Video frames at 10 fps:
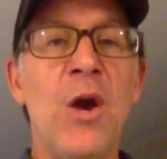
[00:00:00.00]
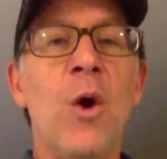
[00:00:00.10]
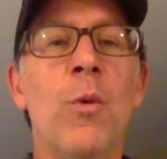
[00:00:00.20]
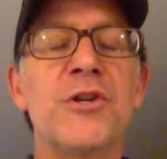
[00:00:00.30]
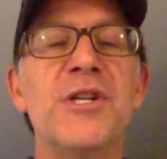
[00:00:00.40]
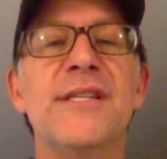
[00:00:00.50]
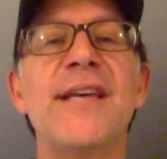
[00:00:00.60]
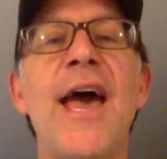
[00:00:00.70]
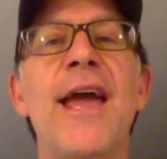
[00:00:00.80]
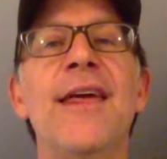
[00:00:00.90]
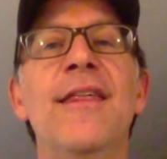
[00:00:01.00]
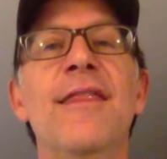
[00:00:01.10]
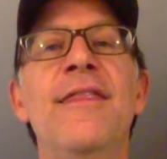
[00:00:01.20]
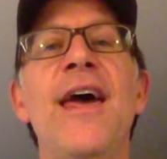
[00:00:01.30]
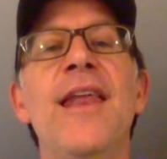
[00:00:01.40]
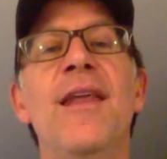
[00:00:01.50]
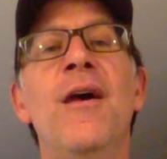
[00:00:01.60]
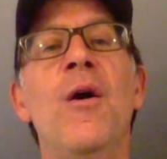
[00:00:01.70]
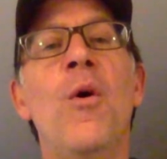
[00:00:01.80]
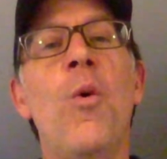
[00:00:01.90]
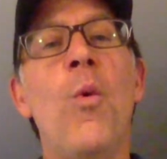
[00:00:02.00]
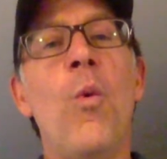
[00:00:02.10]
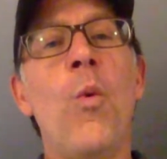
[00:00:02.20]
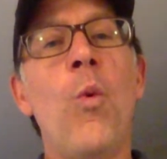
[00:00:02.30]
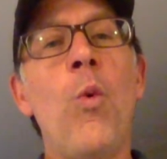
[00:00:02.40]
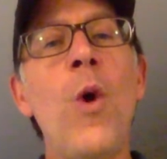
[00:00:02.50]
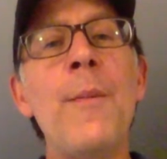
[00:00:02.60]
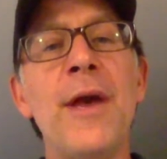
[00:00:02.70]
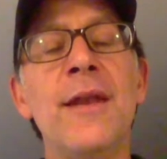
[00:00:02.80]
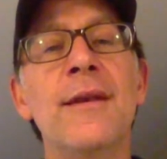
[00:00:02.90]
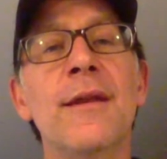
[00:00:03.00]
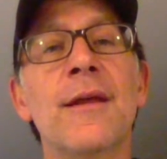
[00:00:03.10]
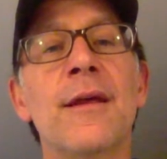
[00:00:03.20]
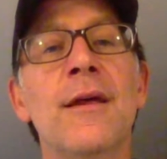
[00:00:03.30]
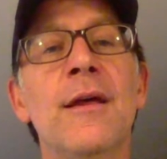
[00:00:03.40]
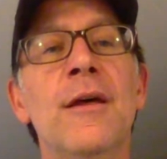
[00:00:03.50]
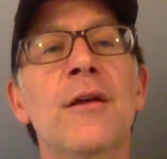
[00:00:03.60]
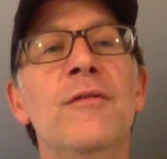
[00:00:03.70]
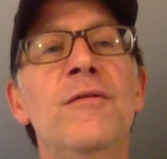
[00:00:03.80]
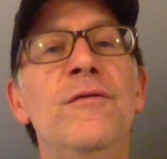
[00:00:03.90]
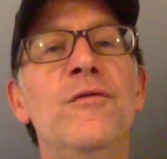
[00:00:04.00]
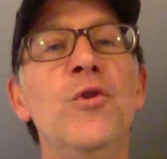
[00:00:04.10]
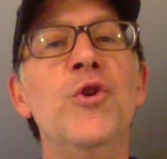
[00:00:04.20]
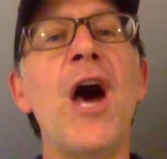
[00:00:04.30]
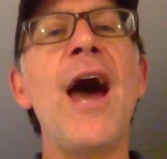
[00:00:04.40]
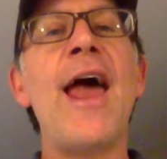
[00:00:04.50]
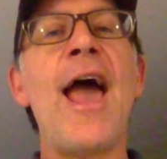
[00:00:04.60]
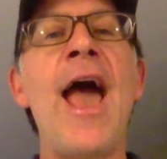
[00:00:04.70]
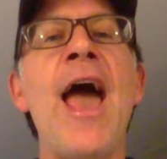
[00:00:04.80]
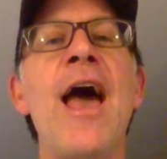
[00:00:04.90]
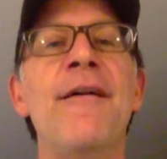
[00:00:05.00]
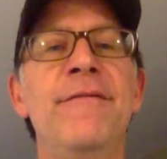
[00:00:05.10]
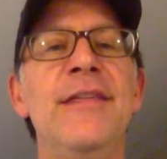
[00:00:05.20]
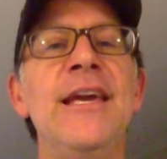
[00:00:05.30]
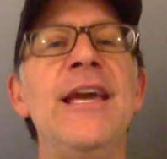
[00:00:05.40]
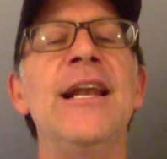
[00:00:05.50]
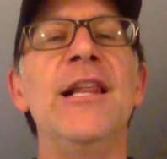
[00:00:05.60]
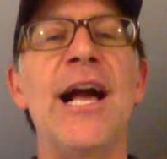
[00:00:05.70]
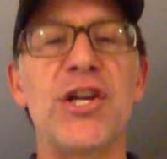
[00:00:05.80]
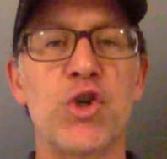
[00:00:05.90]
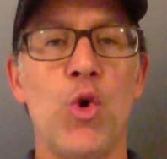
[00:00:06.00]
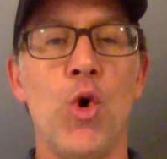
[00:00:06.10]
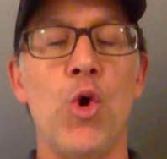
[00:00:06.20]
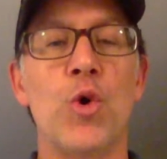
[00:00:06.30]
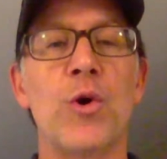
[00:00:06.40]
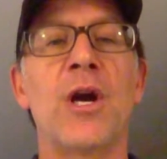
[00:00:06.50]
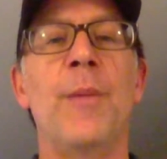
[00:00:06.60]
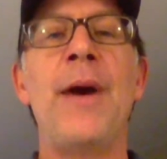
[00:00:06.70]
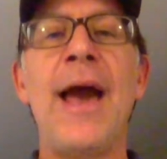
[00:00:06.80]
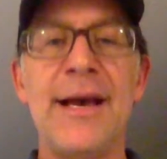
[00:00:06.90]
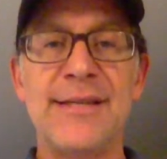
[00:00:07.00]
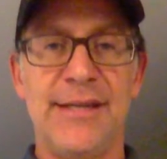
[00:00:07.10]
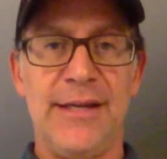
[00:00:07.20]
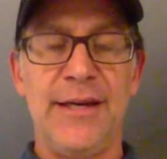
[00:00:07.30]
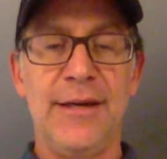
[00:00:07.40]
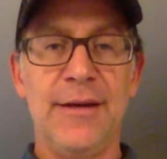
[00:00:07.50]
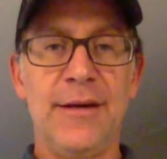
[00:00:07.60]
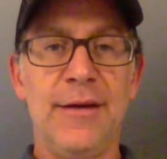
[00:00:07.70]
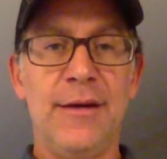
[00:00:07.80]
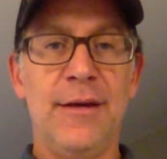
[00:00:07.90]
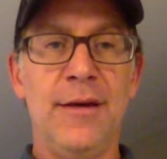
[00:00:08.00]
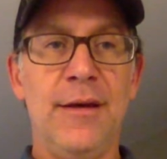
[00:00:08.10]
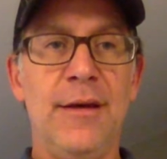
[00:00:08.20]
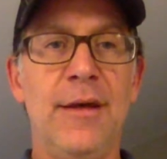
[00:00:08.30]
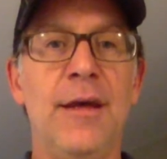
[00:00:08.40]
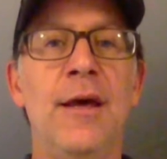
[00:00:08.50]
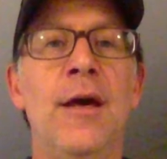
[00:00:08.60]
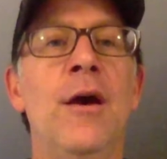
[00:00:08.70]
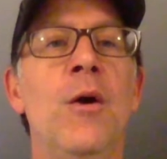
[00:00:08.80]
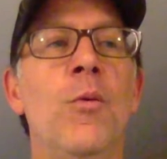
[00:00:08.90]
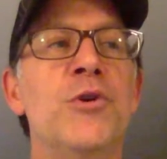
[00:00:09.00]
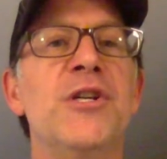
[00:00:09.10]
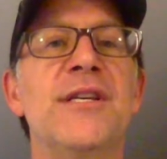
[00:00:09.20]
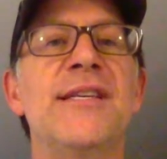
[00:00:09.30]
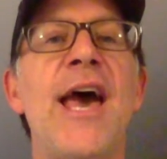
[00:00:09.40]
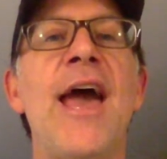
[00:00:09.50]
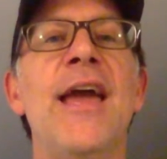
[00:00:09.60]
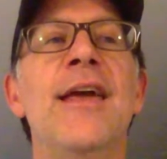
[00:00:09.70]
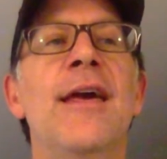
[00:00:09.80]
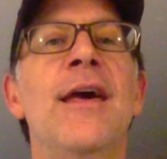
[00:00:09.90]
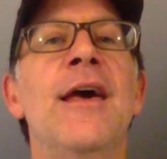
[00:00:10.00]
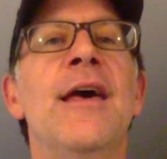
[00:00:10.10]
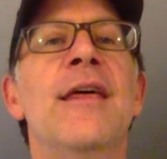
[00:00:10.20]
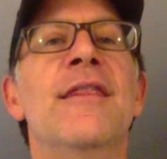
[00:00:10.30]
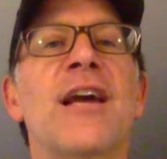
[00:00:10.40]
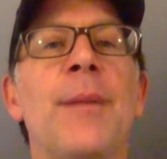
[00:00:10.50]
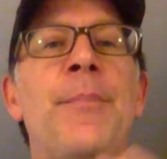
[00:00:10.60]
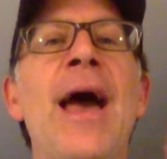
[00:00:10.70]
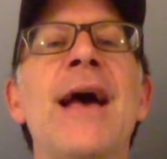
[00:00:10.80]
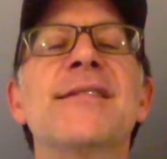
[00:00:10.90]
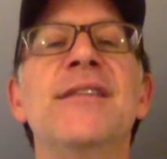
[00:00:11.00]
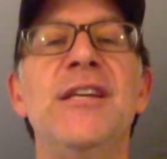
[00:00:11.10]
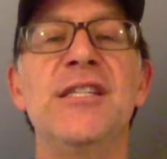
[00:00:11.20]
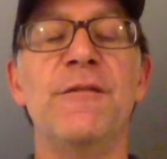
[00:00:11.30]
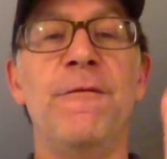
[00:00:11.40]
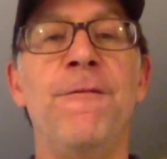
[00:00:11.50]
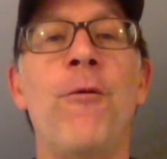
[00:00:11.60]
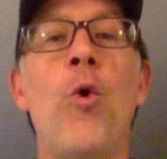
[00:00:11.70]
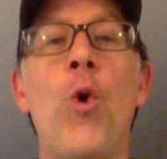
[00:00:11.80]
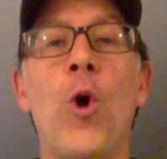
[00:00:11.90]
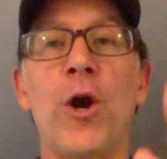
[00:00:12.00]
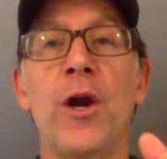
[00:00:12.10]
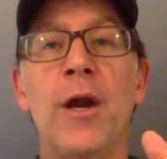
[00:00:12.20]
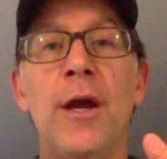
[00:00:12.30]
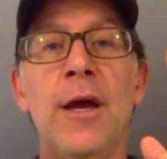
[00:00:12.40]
which is to say that women do not have the intellectual capacity, which is to say the capacities for